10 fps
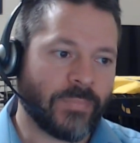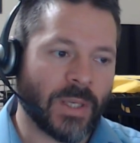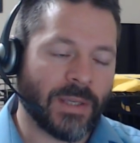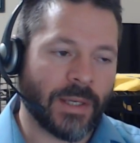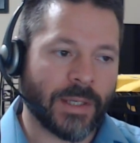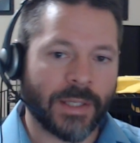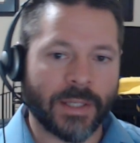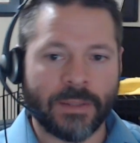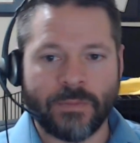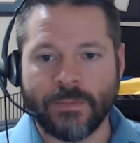
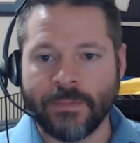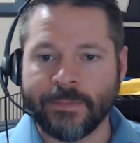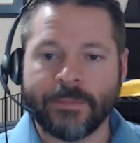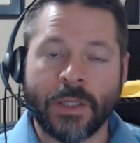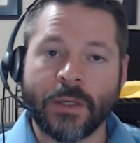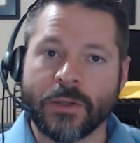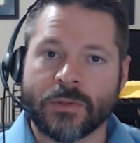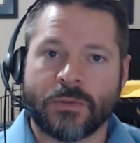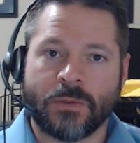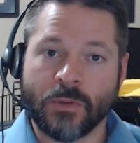
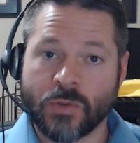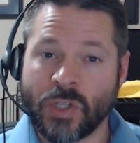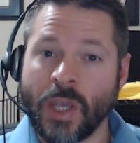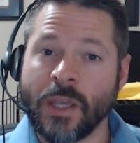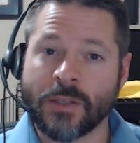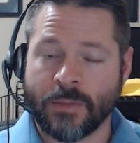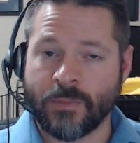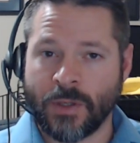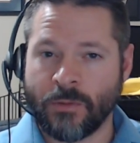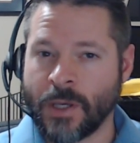yes, you're saying
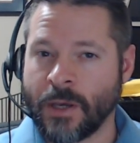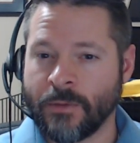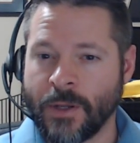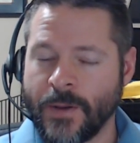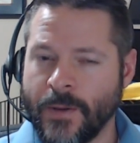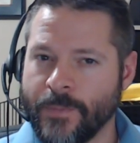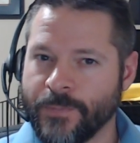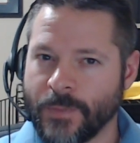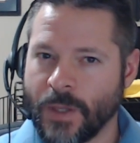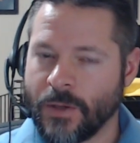something without
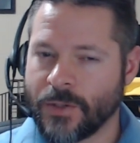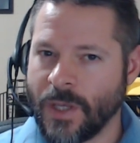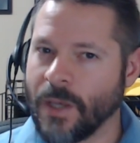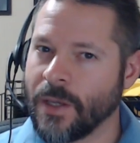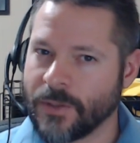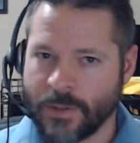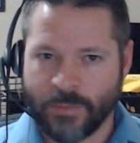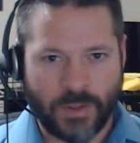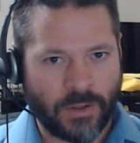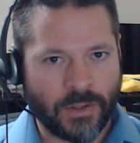saying
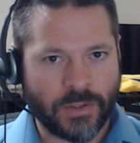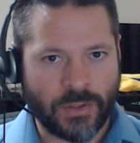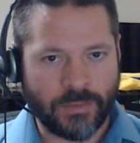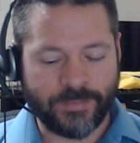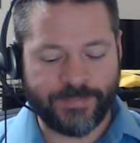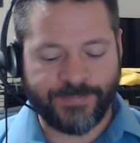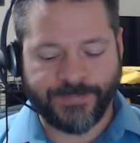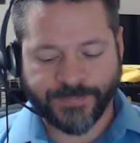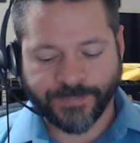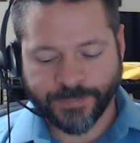something, aren't you?
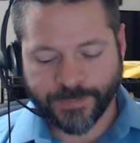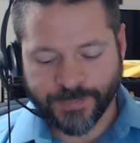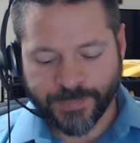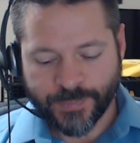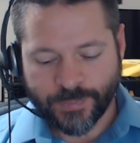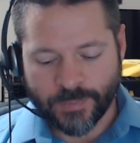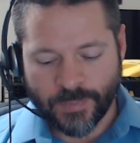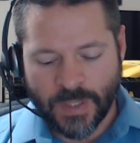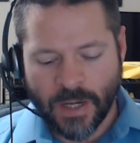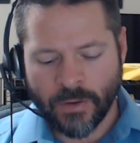
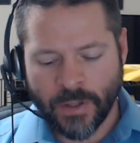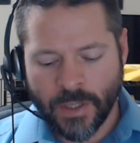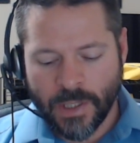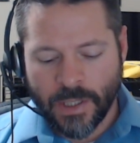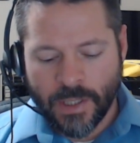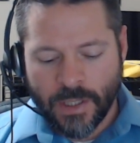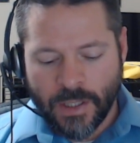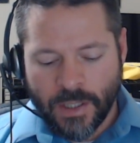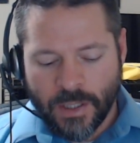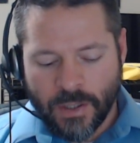Now,
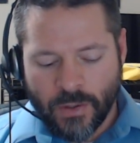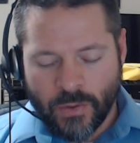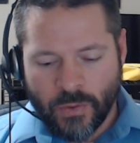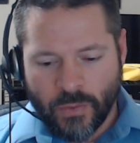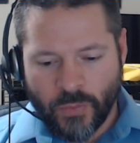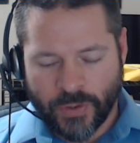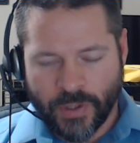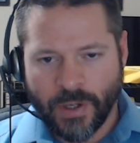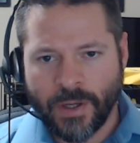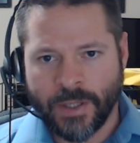with
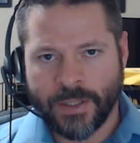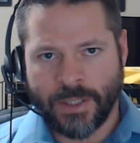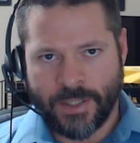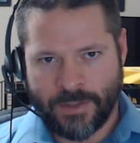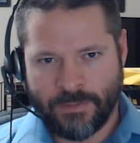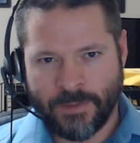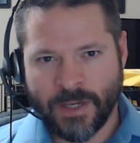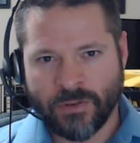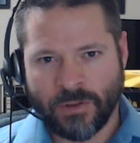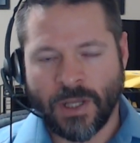Kant and
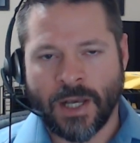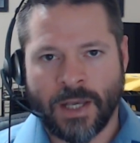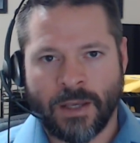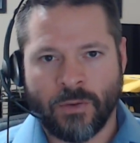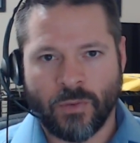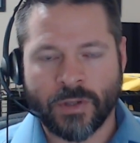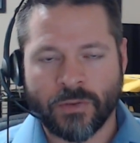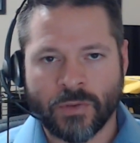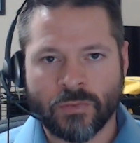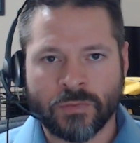never lie, one of
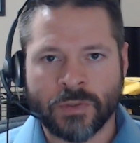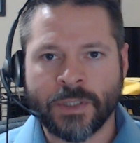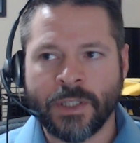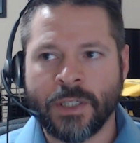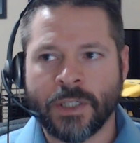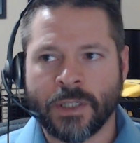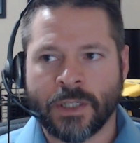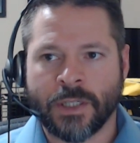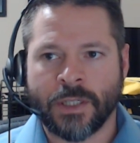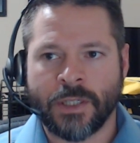the really
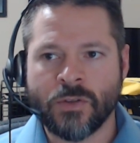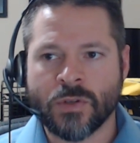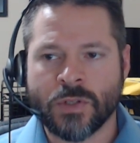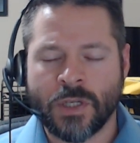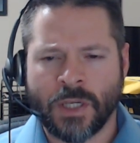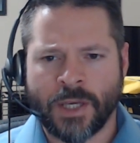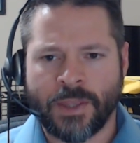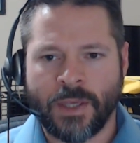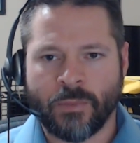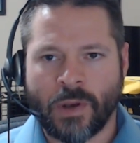interesting and I
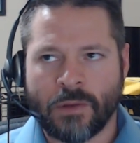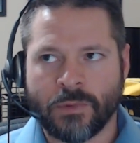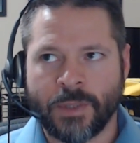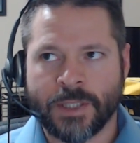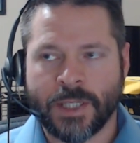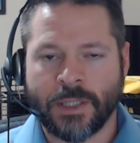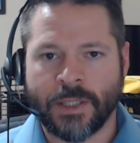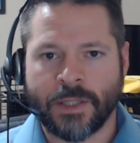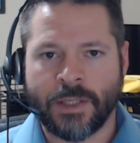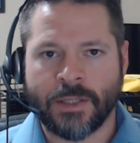think probably
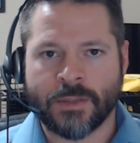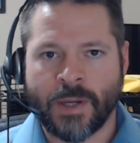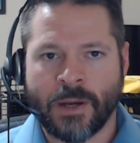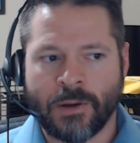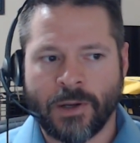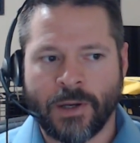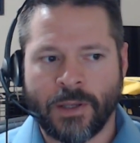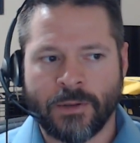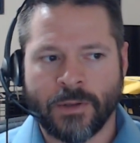telling things about Kant